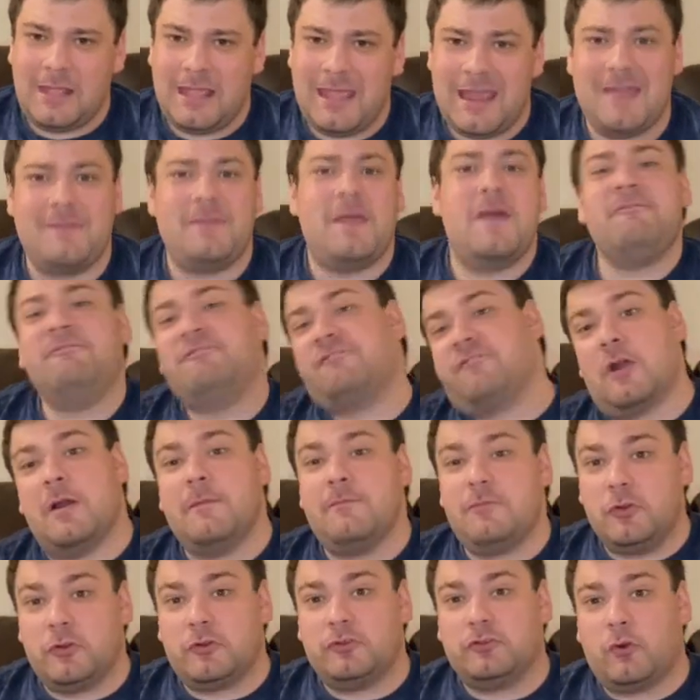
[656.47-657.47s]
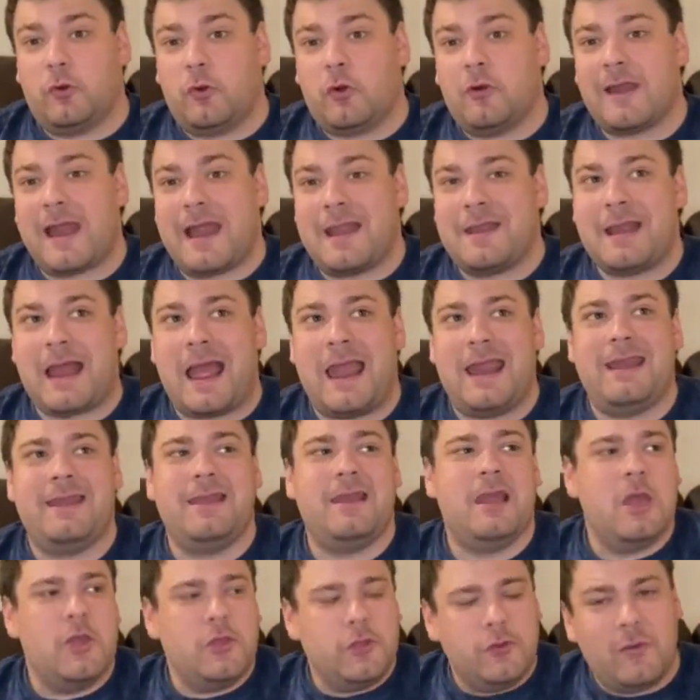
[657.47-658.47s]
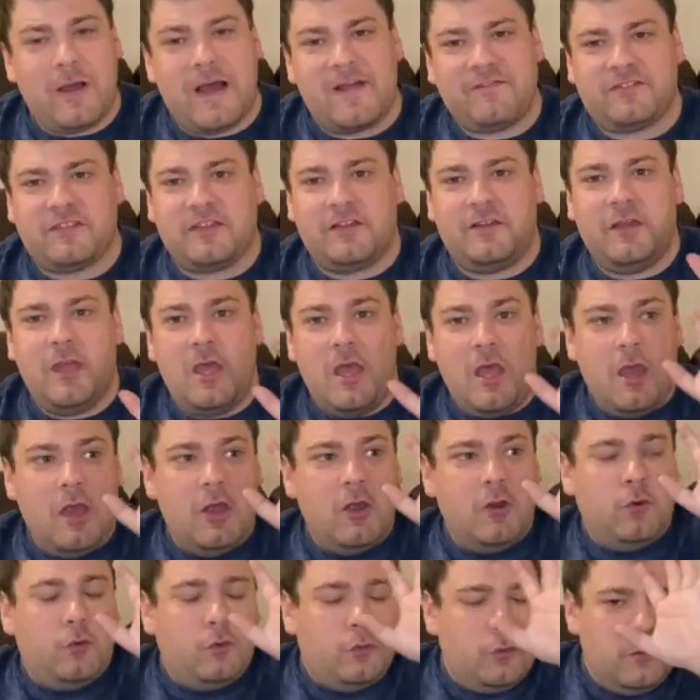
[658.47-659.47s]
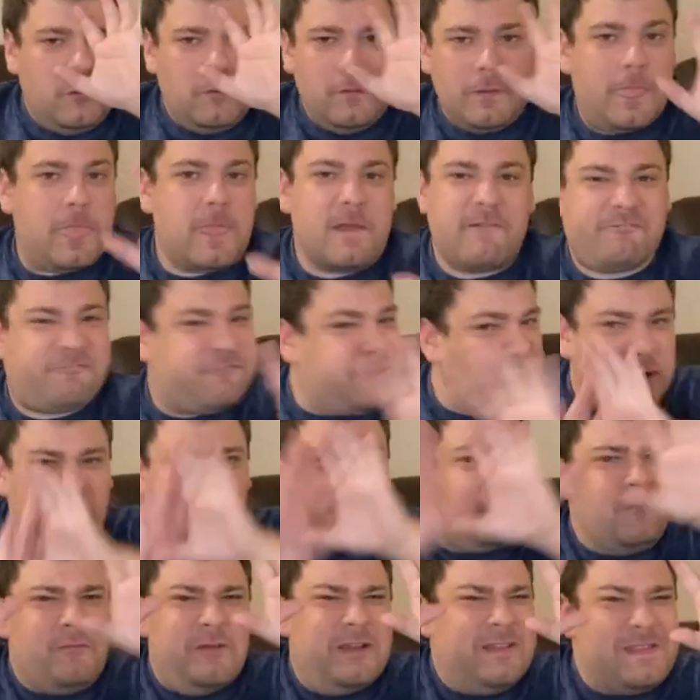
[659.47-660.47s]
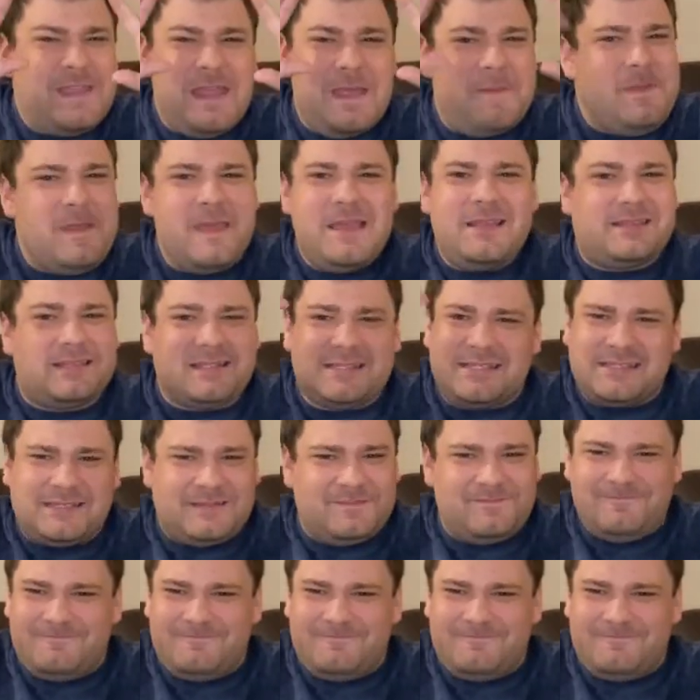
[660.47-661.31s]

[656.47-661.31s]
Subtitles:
then from your door at night you have to within this